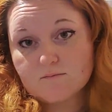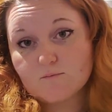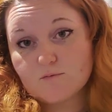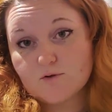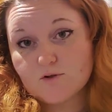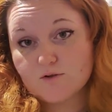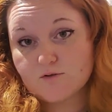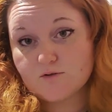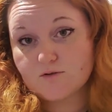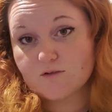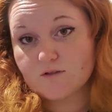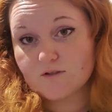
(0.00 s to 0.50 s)

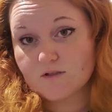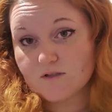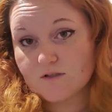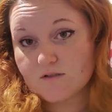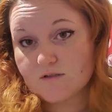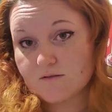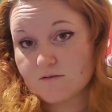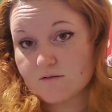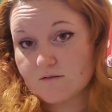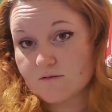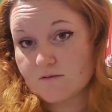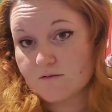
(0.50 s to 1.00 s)
We're using
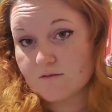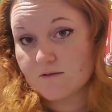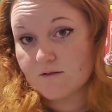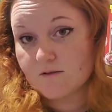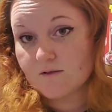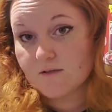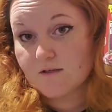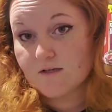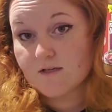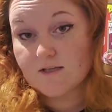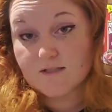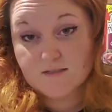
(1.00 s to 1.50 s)
this
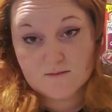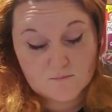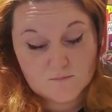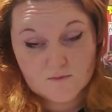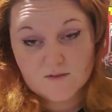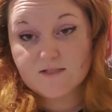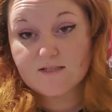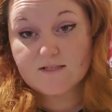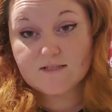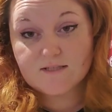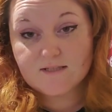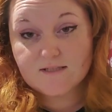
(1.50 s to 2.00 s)
because I'm
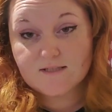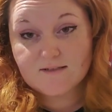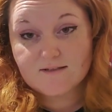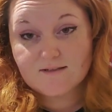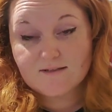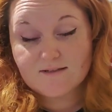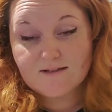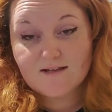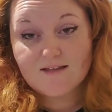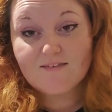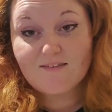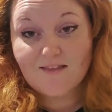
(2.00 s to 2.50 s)
lazy
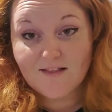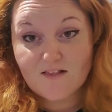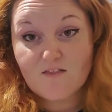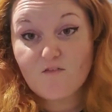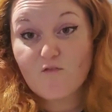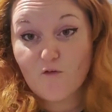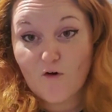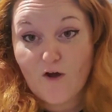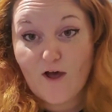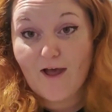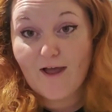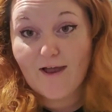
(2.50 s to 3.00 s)
and that's
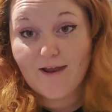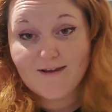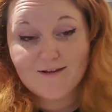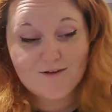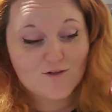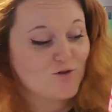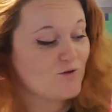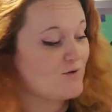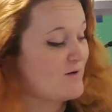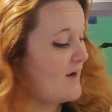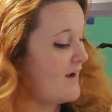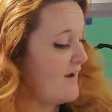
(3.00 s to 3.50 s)
fine.
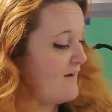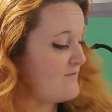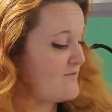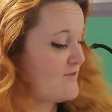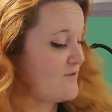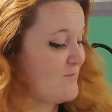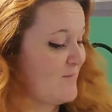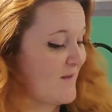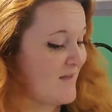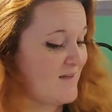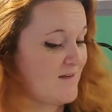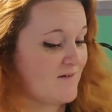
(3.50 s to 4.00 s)
You don't have
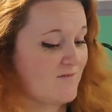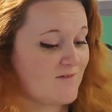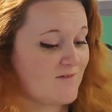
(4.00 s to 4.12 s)
to make